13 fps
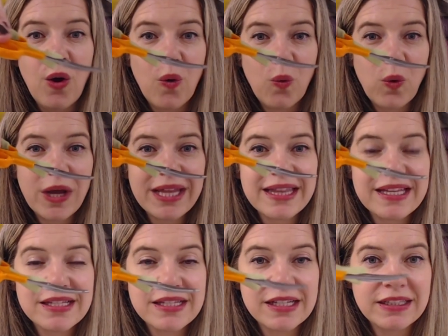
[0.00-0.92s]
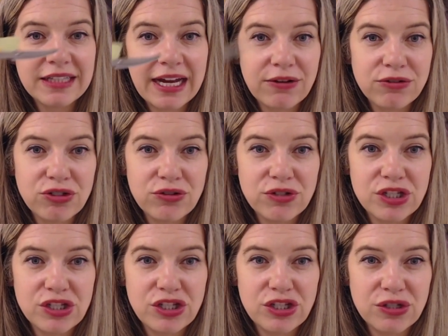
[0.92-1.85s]
What this allows you
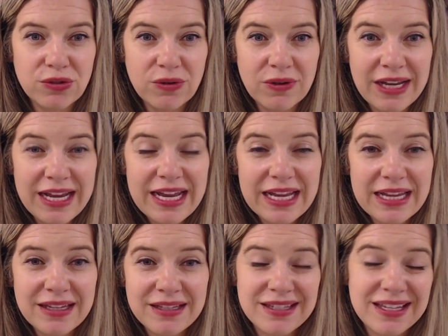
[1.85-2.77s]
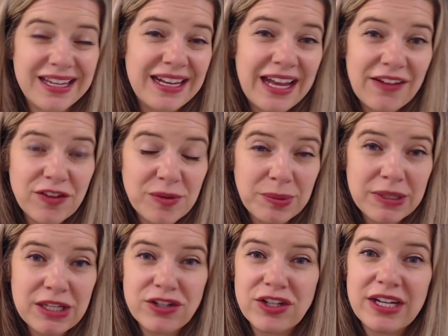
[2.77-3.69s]
to do is
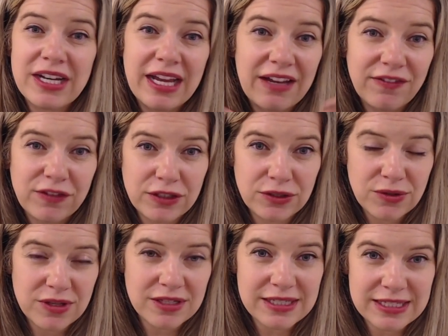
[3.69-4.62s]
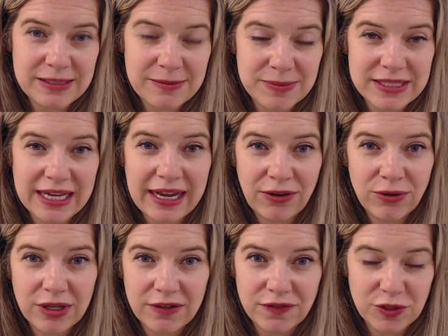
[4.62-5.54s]
inevitably you're going to have glue that seeps
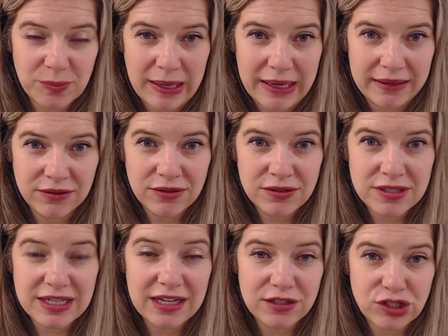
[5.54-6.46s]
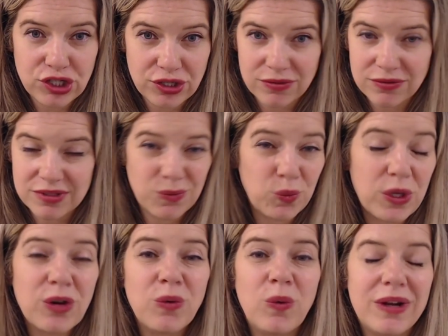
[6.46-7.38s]
out of your petals and shows, and we
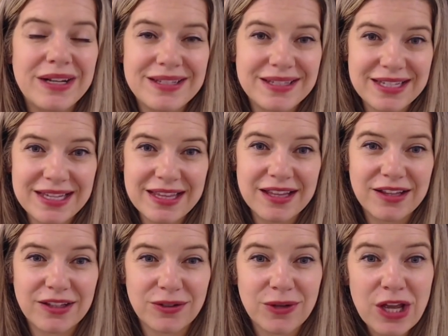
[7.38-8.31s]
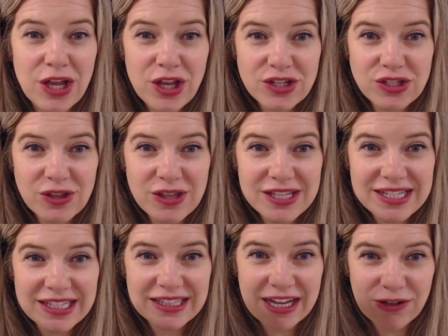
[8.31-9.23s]
don't want to see the glue. So this
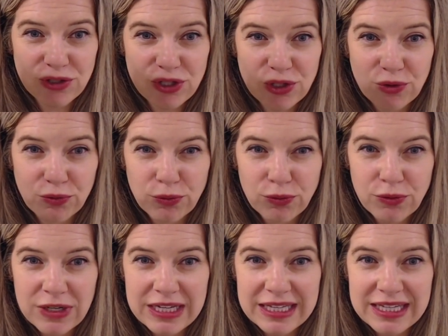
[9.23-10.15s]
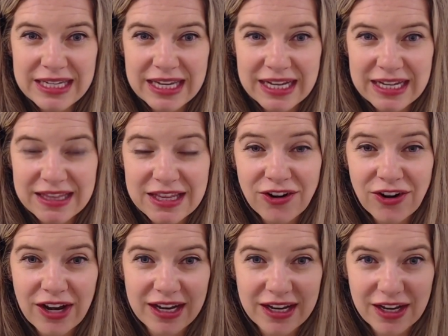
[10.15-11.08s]
allows you to really get in
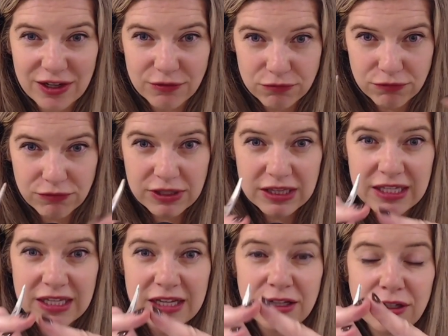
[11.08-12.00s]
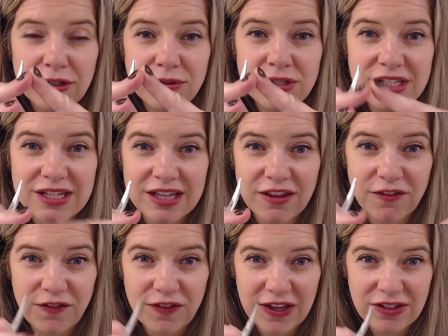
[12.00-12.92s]
there and cut really close to the
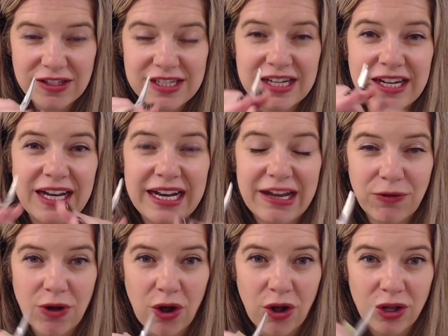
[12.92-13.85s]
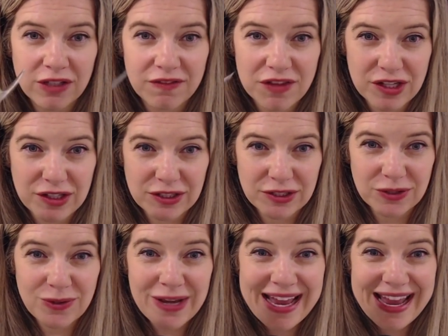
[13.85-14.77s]
felt to cut out all of the glue.